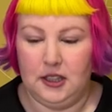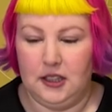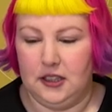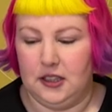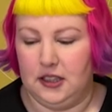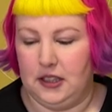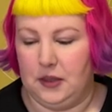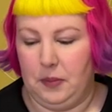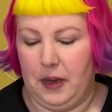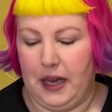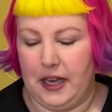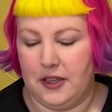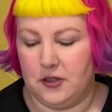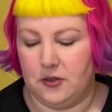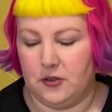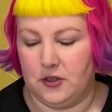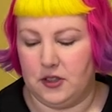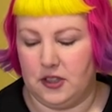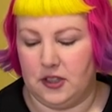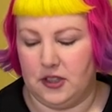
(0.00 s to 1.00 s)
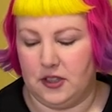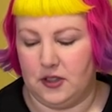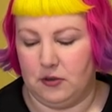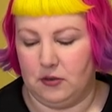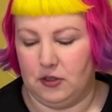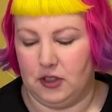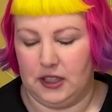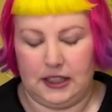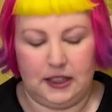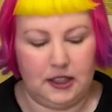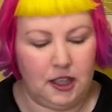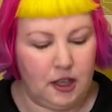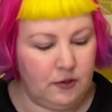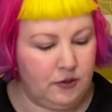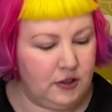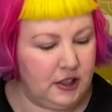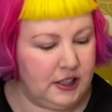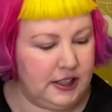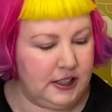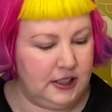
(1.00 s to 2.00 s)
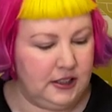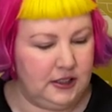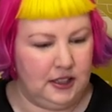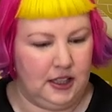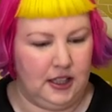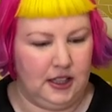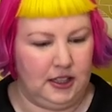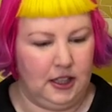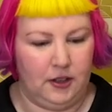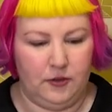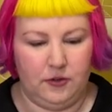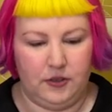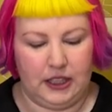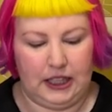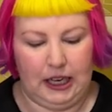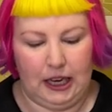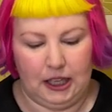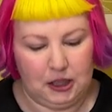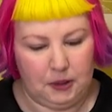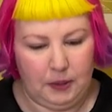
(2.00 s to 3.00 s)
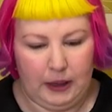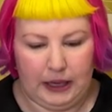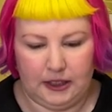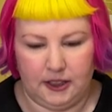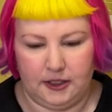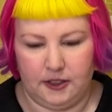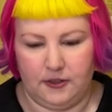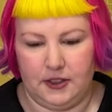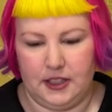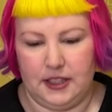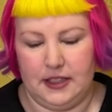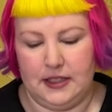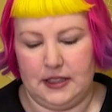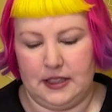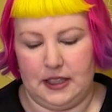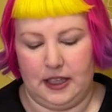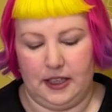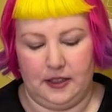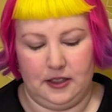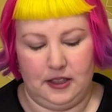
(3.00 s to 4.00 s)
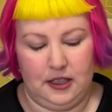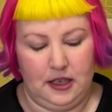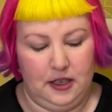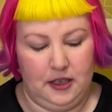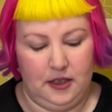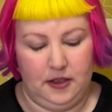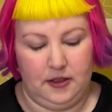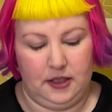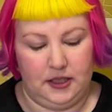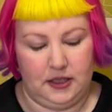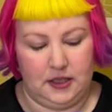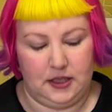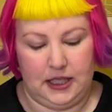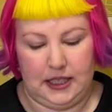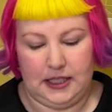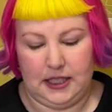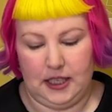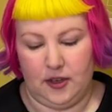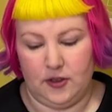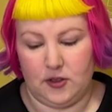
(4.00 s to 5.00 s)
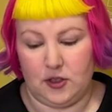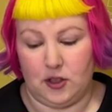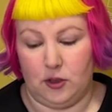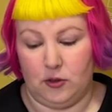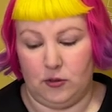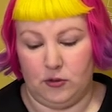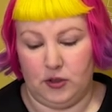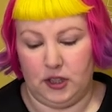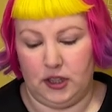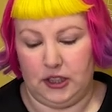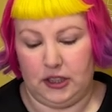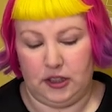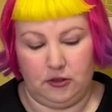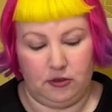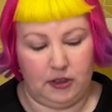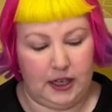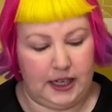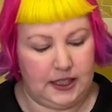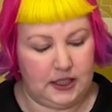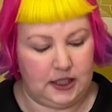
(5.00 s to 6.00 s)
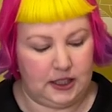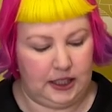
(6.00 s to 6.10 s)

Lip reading: The pastels are just really lovely. Yeah, I love the color palette of this, and the details are really great.